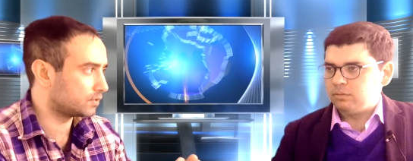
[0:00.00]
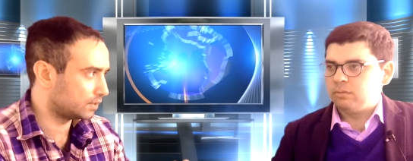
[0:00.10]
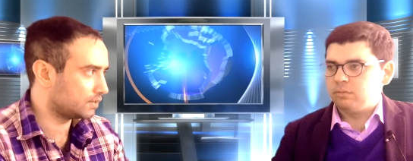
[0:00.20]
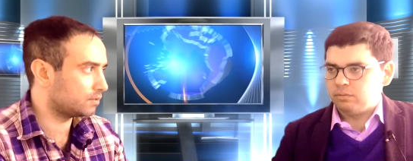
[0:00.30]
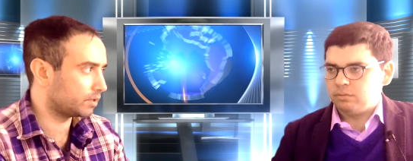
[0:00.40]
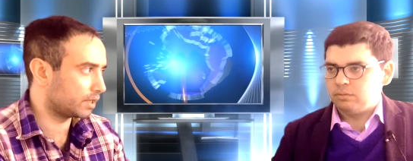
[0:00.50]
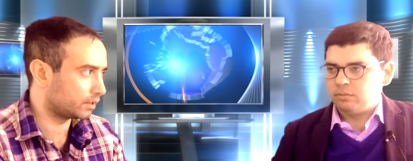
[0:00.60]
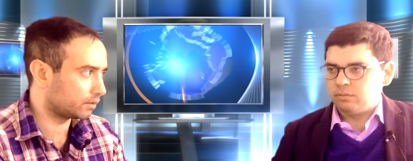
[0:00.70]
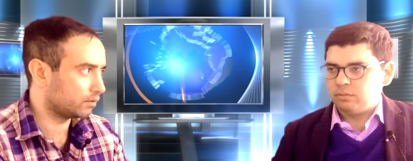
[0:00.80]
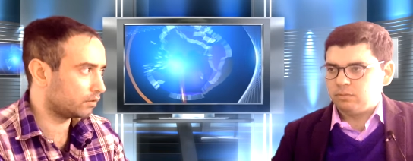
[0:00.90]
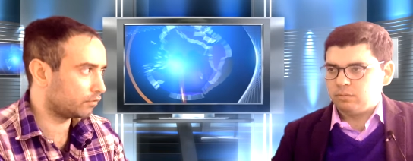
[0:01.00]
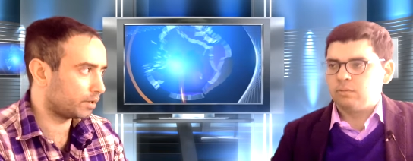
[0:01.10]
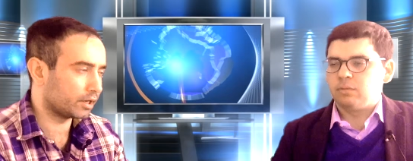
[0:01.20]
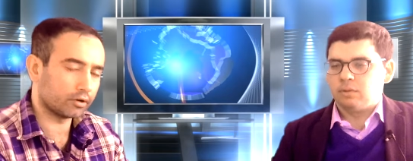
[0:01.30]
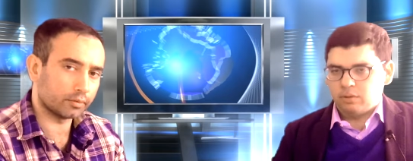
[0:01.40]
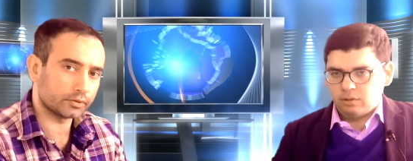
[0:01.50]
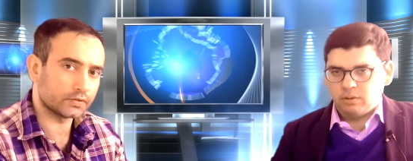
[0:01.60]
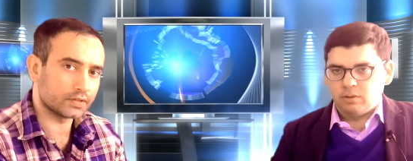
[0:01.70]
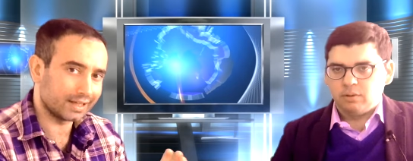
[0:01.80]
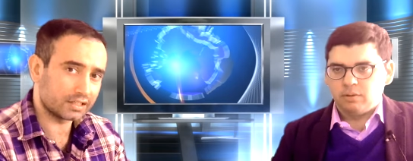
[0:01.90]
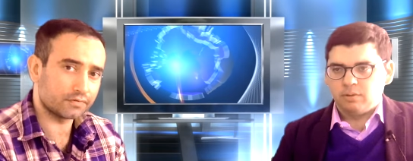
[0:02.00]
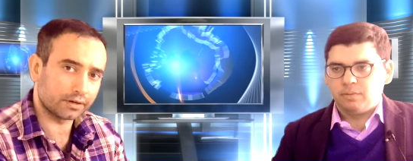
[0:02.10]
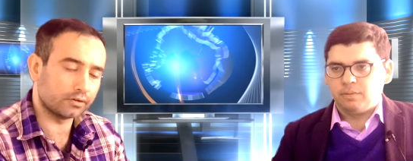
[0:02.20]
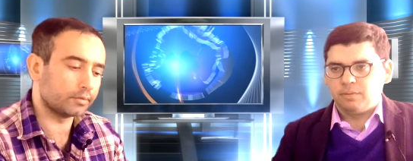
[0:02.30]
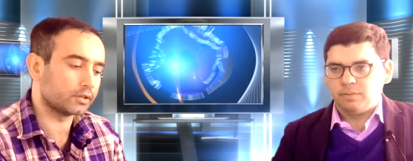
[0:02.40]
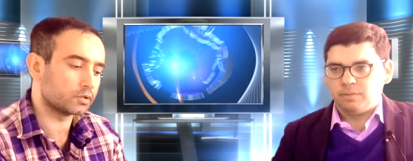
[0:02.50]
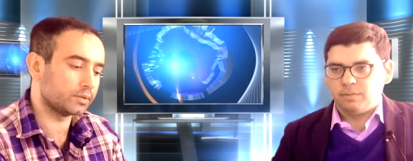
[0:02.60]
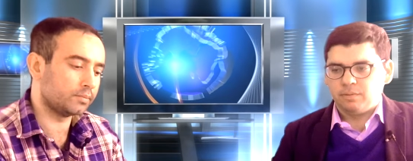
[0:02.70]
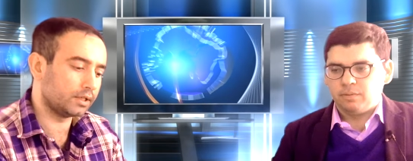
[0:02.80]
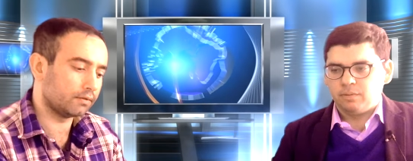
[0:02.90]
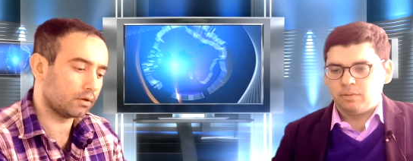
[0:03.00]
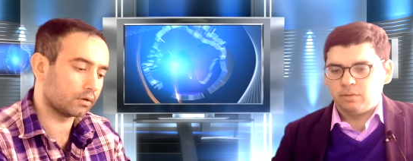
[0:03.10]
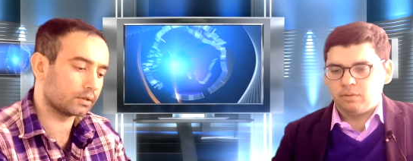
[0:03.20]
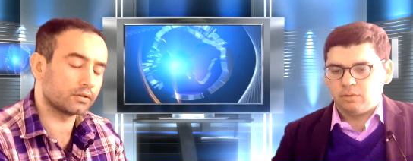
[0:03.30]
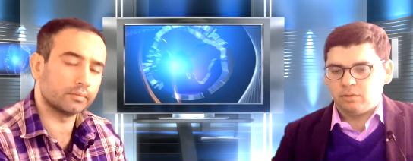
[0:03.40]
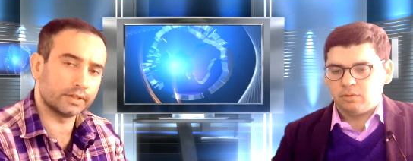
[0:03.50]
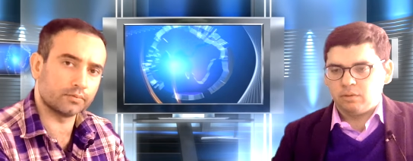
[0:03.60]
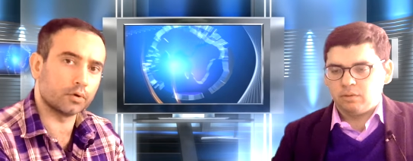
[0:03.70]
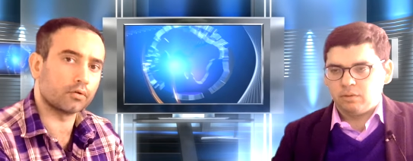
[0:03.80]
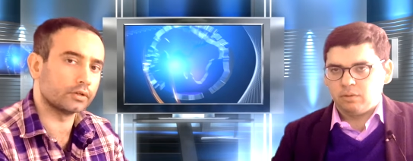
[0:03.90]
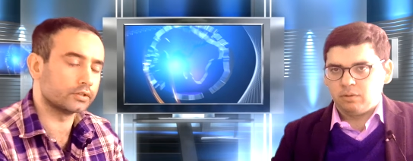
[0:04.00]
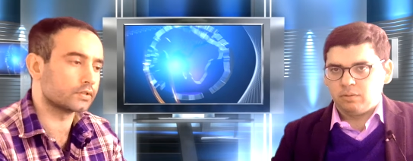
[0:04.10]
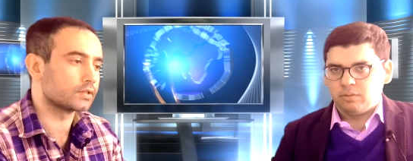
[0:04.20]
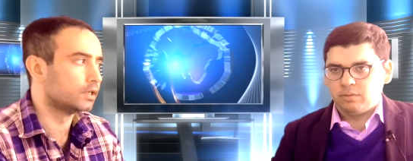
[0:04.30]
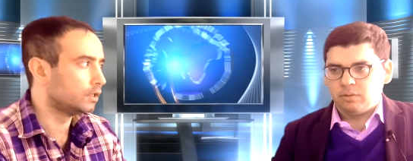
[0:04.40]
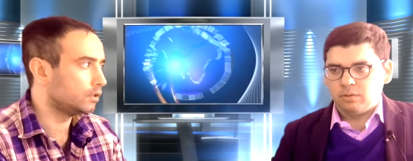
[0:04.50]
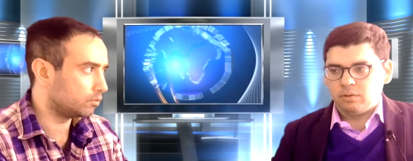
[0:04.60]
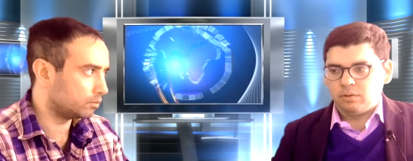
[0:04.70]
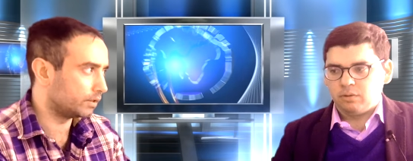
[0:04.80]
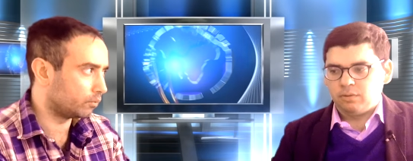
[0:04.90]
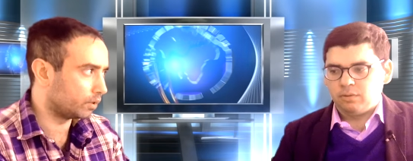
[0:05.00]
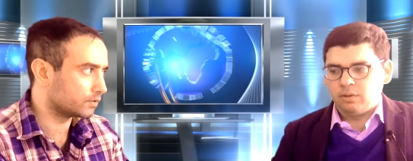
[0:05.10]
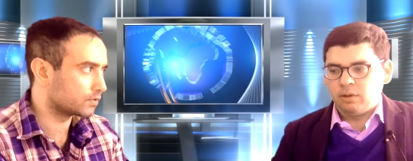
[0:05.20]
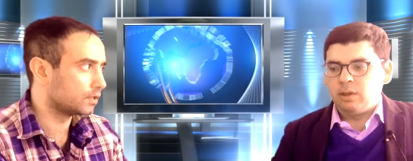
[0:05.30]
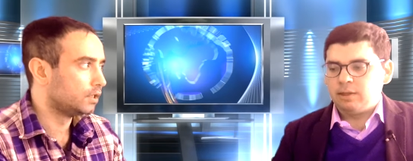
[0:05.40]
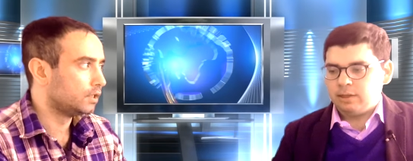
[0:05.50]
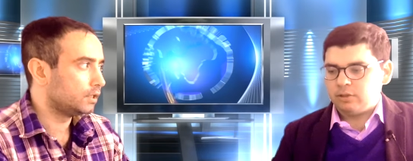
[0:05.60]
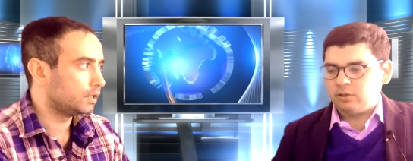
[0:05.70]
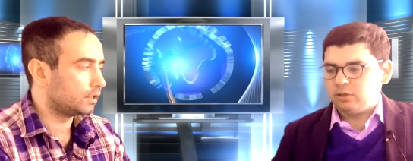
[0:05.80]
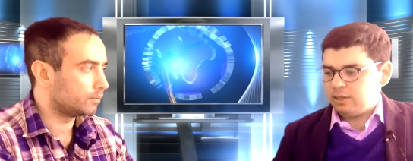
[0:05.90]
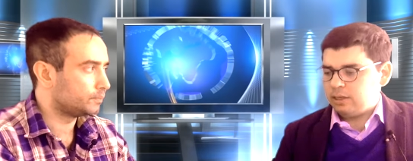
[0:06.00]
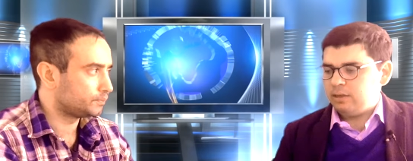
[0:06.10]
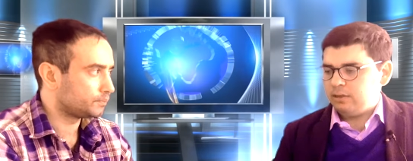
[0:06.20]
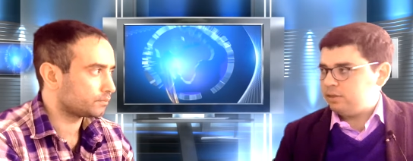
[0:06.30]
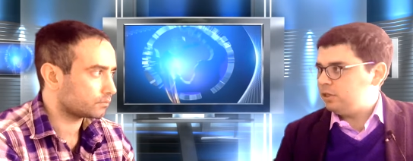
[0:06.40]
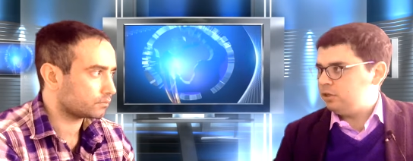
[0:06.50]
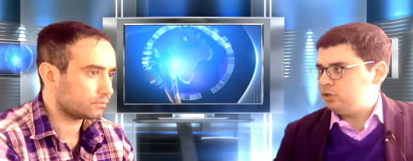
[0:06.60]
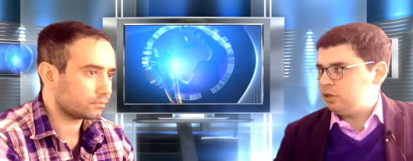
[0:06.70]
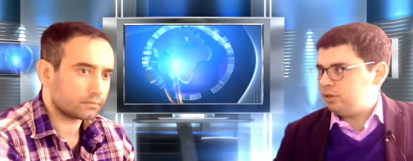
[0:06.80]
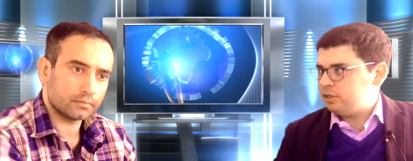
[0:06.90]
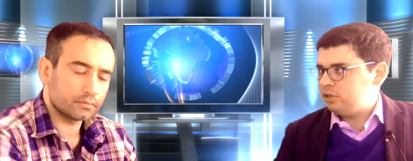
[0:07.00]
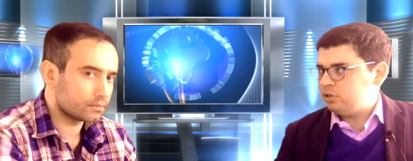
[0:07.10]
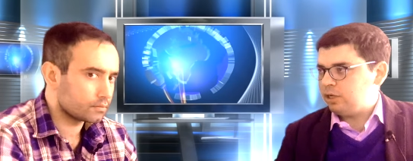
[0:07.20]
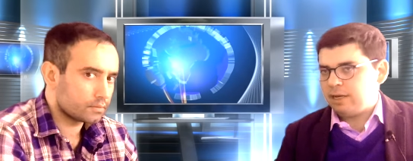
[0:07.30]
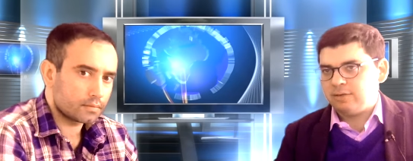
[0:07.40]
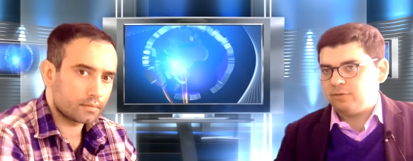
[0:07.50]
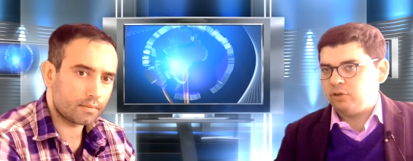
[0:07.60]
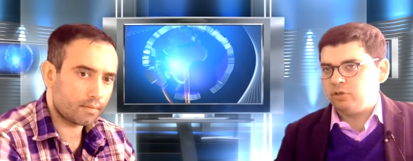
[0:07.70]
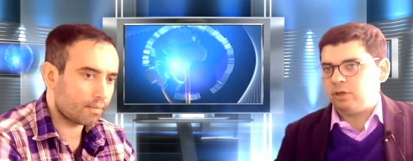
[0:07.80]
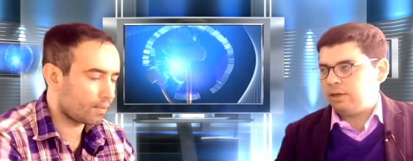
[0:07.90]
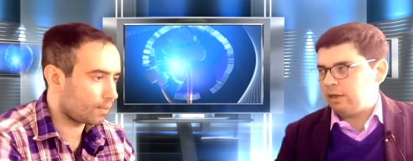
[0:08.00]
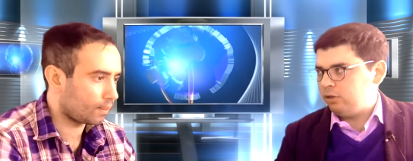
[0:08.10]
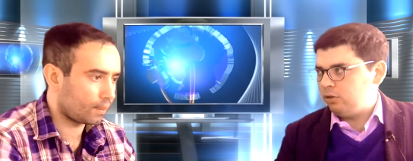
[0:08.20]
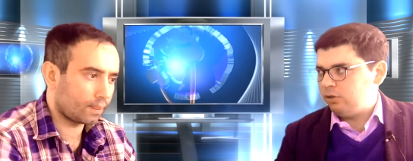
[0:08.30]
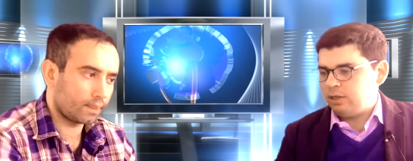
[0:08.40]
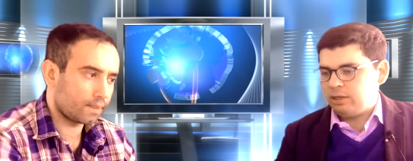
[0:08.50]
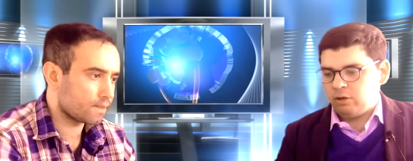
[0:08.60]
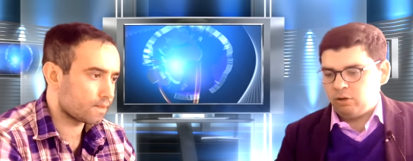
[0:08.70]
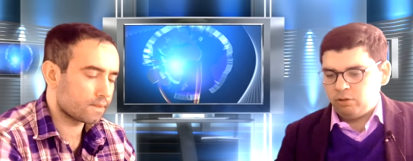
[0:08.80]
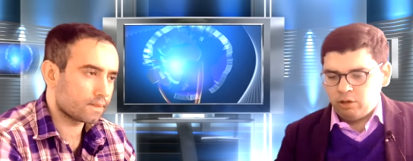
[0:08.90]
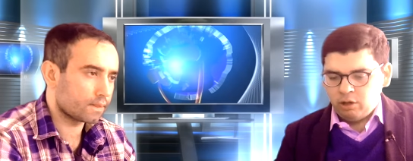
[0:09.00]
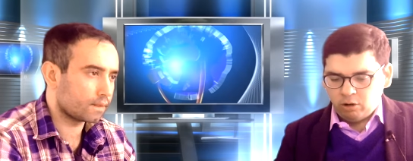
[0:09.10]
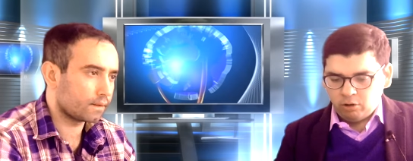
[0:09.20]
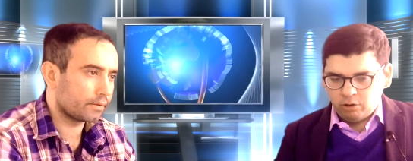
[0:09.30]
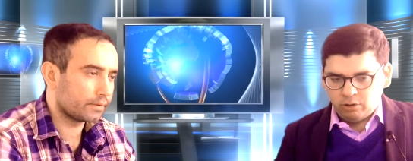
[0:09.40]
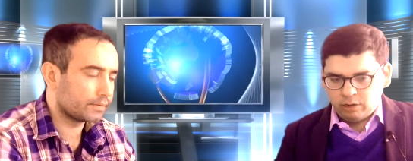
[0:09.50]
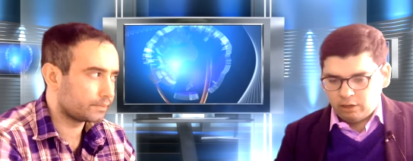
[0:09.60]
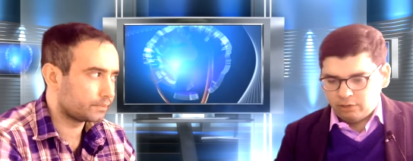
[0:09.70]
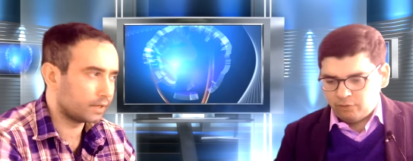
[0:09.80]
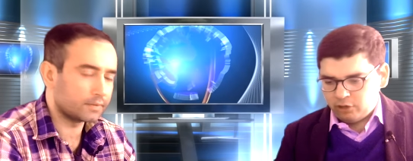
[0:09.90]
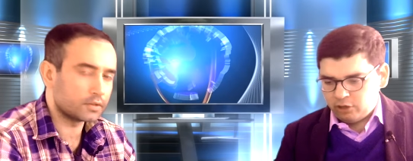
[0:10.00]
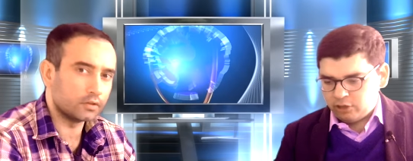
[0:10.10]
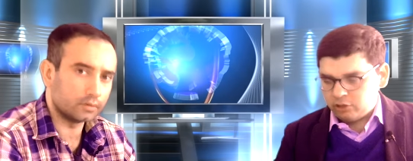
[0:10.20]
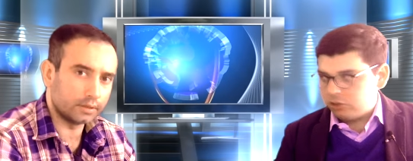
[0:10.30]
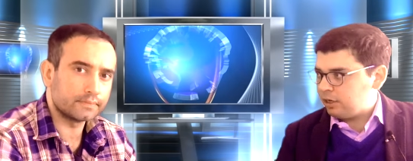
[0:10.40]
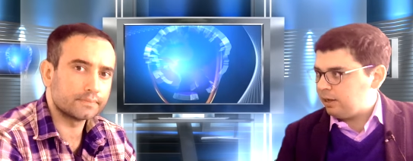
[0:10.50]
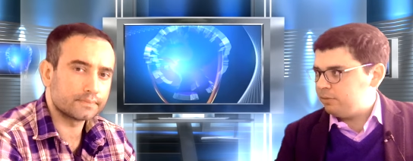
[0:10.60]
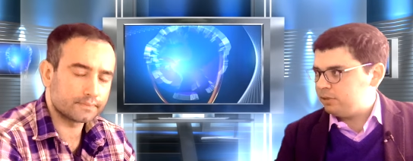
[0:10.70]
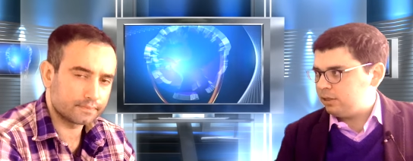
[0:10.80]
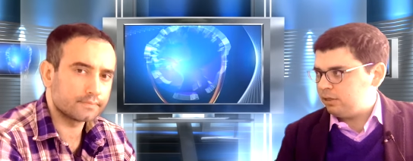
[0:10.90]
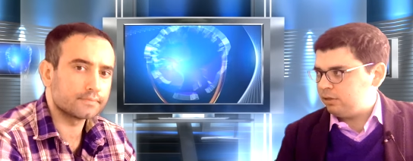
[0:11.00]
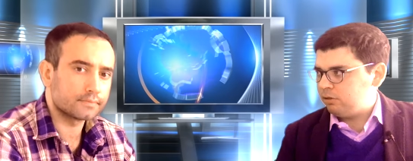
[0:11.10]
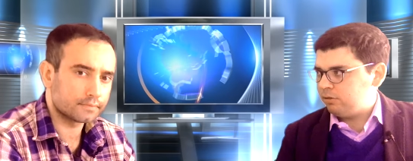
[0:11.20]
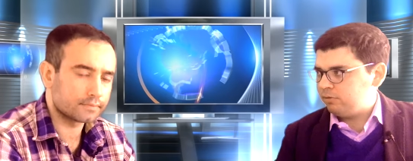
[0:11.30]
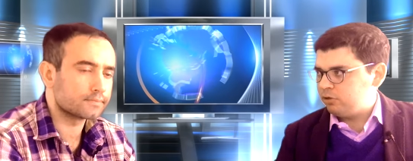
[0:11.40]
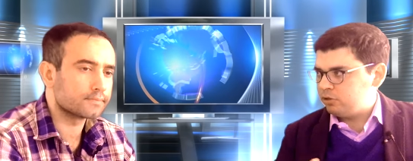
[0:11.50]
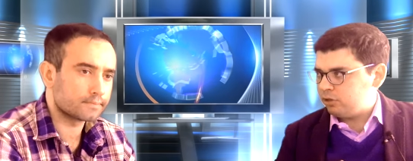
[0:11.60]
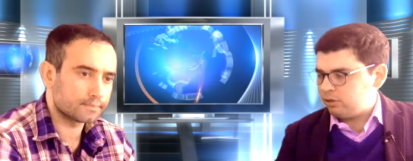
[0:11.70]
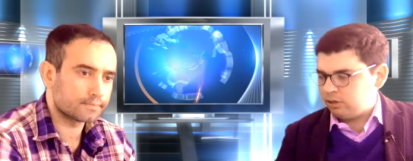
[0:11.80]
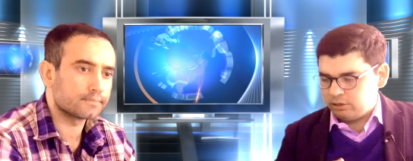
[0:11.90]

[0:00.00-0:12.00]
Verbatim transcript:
Speaker 1: since the beginning of binary options. And that's very good because we believe longer term these brokerages will be the ones. Just to uh,
Speaker 2: stay in this industry, and this industry has a future. I, I don't think all, the, although a lot of regulations absolutely. come into this future,